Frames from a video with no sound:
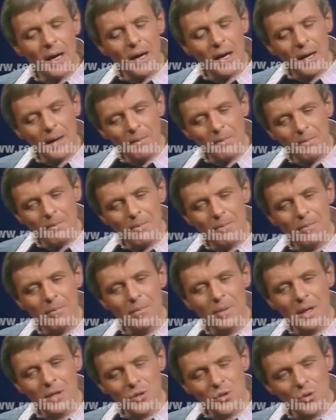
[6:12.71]
um,
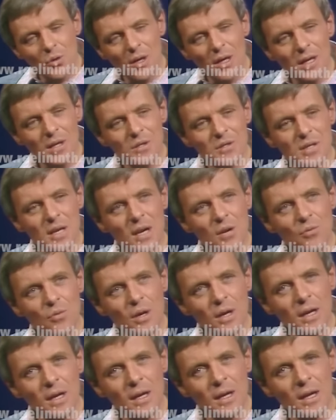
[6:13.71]
that's all I can say,
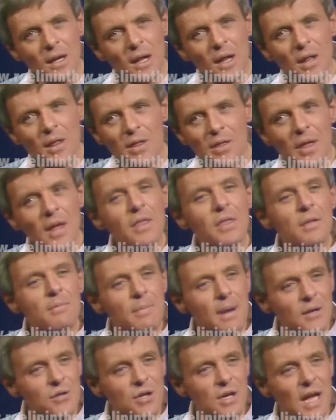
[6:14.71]
really. Then the
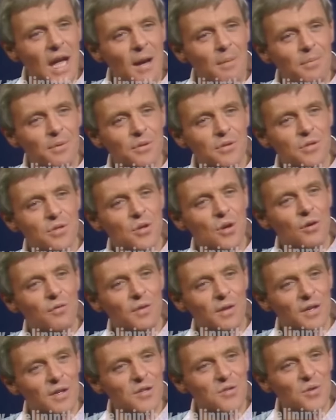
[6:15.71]
magic happens.
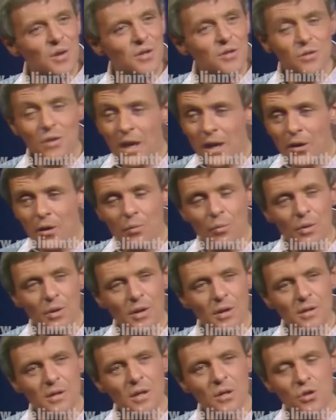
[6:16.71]
Scofield is right. You get on
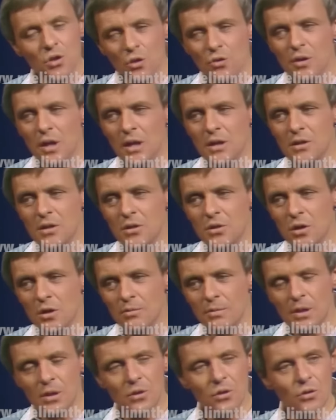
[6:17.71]
with it. John Dexter
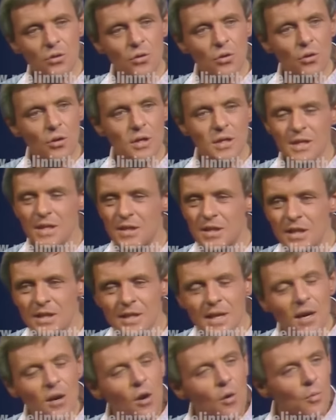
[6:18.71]
told me in New York, he said,
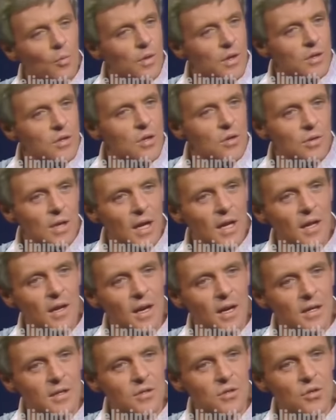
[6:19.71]
just get on with it. Don't
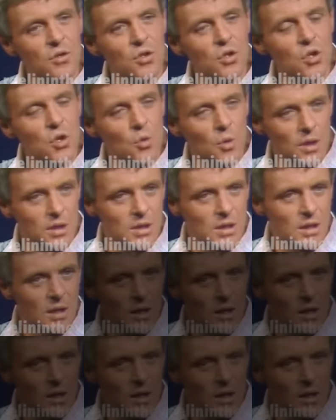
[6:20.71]
analyze. Do it.